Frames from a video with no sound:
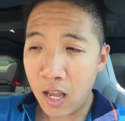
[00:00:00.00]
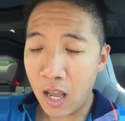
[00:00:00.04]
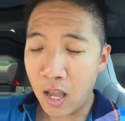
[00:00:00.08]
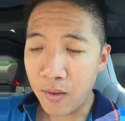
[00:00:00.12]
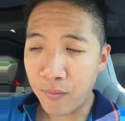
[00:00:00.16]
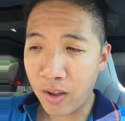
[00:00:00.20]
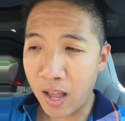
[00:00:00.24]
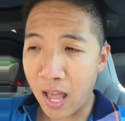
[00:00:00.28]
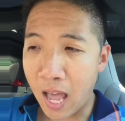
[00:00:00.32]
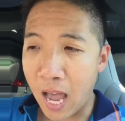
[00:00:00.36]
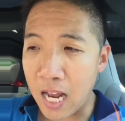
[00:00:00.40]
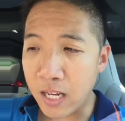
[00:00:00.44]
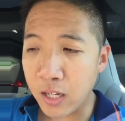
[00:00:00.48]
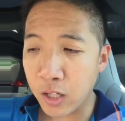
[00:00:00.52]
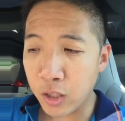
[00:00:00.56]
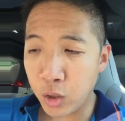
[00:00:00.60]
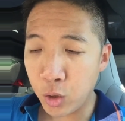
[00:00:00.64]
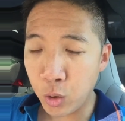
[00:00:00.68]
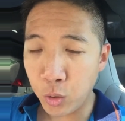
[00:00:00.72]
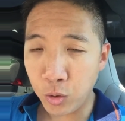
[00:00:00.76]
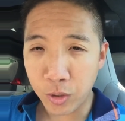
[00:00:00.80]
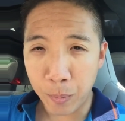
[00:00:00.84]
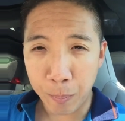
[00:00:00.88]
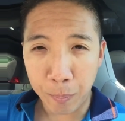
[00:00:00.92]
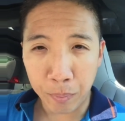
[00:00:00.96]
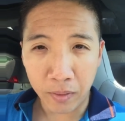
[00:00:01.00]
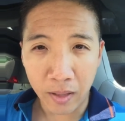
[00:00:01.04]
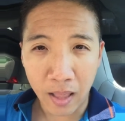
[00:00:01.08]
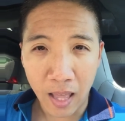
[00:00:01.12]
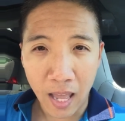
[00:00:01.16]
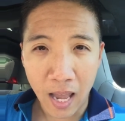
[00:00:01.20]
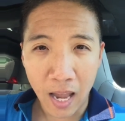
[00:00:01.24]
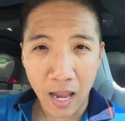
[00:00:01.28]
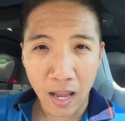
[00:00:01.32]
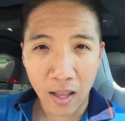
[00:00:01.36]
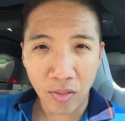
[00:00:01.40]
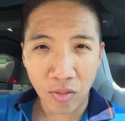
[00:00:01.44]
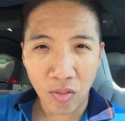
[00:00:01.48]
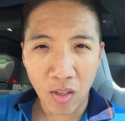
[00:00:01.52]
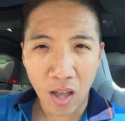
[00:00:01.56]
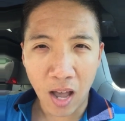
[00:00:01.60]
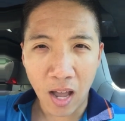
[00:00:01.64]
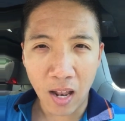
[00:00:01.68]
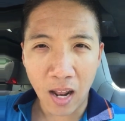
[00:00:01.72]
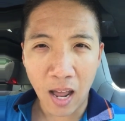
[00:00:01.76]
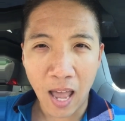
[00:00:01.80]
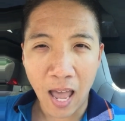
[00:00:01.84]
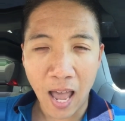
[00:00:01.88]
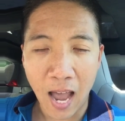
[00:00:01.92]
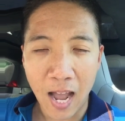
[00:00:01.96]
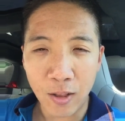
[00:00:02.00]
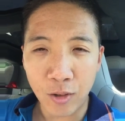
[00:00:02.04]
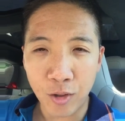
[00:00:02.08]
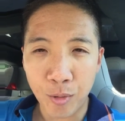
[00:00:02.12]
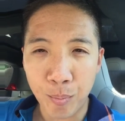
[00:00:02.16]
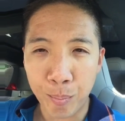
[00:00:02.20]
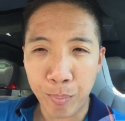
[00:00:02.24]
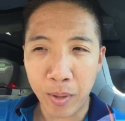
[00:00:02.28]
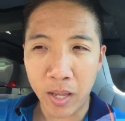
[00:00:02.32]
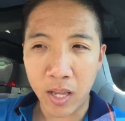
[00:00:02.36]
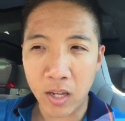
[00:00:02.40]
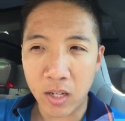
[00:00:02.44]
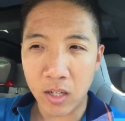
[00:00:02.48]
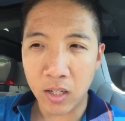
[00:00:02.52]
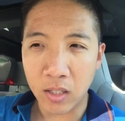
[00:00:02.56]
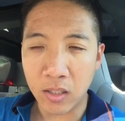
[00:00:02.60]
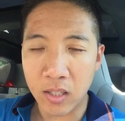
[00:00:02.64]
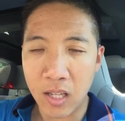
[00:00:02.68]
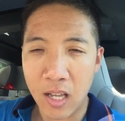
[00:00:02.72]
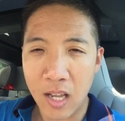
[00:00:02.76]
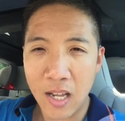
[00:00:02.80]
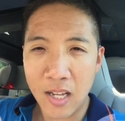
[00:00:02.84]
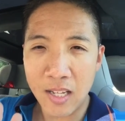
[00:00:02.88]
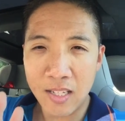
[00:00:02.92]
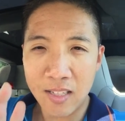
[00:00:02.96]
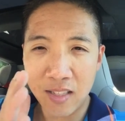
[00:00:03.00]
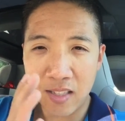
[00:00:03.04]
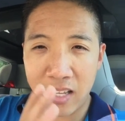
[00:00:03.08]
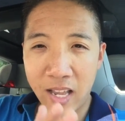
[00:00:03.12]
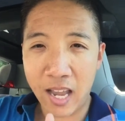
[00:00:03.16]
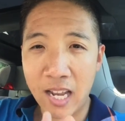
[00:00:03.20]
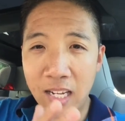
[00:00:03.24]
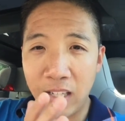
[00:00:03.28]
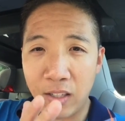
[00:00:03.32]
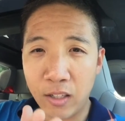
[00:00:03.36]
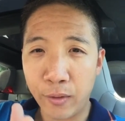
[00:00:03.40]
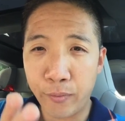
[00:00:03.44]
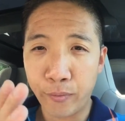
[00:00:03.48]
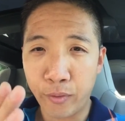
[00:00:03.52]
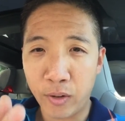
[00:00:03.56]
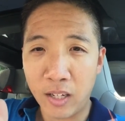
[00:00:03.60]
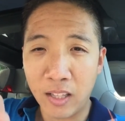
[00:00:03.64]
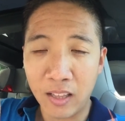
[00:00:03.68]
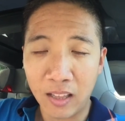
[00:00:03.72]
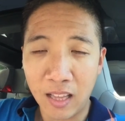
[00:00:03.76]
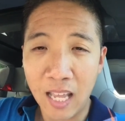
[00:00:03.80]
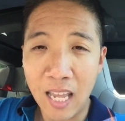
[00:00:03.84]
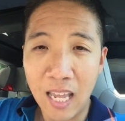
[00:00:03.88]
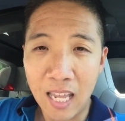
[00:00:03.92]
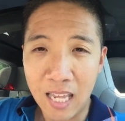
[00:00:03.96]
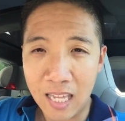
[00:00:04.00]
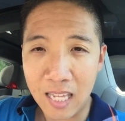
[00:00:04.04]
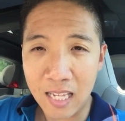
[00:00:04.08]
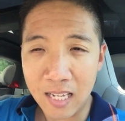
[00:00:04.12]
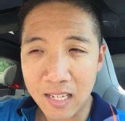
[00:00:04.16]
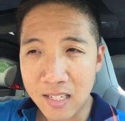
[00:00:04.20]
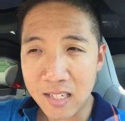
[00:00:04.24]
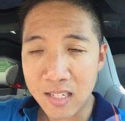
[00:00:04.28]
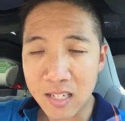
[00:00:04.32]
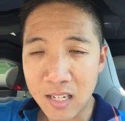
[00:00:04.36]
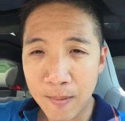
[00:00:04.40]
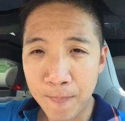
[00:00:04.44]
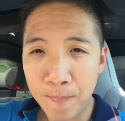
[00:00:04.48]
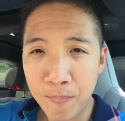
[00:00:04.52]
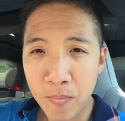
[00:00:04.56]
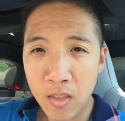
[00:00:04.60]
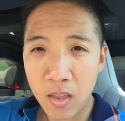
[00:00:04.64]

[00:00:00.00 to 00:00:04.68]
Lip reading: if I had to choose a plan that I had to build 10 different legs